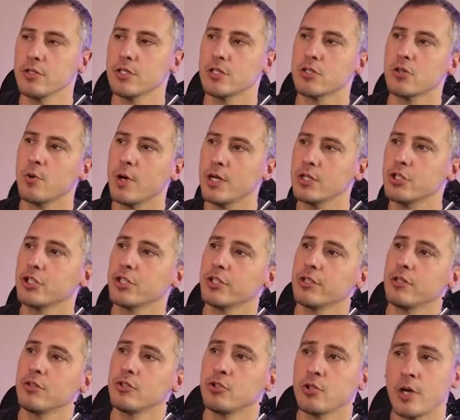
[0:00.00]
you this
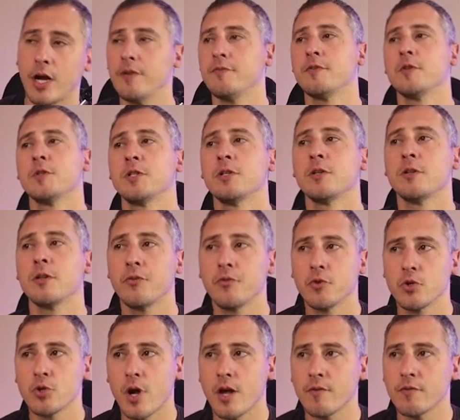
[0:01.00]
question, drivers and
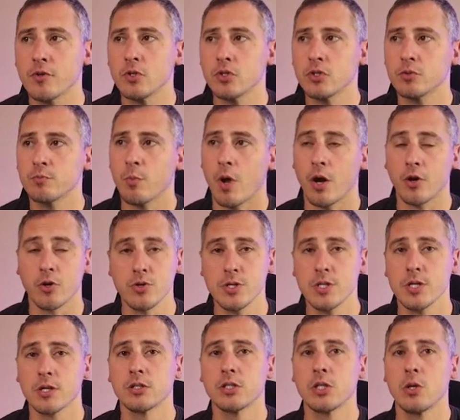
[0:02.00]
delivery drivers, are you
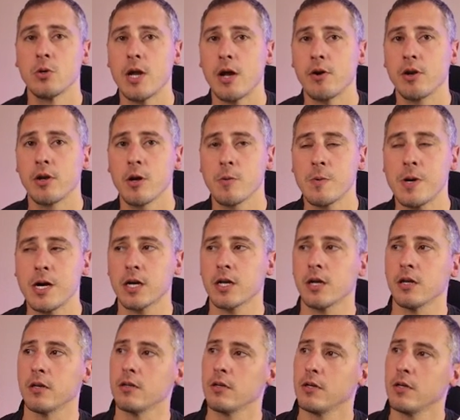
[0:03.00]
seeing a slowdown in your
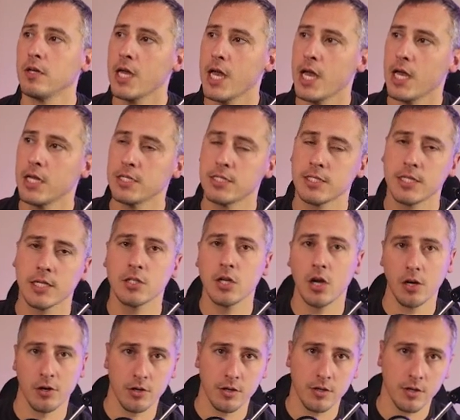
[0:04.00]
market? six
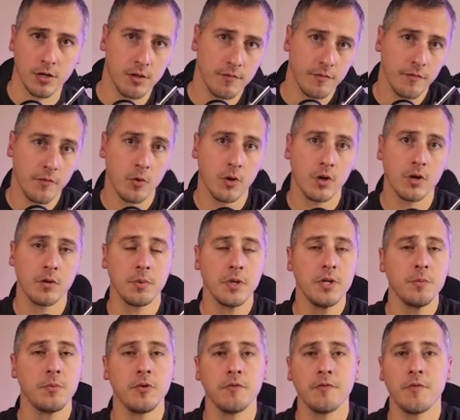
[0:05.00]
hundred thirty-four
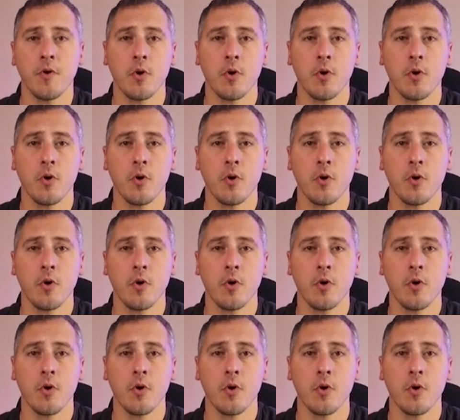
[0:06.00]
people